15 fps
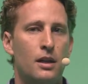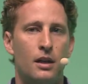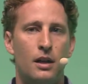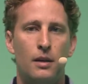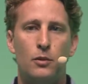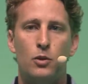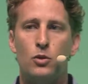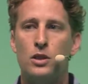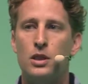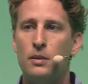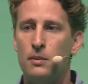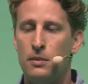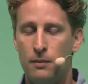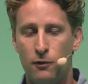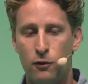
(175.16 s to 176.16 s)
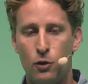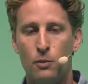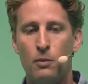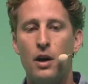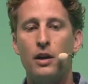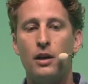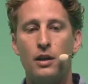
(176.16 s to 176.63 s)
and to see for
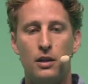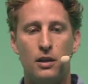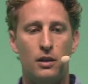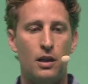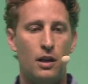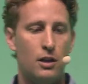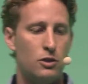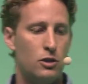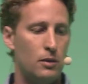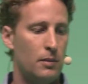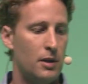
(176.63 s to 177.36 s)
market intelligence.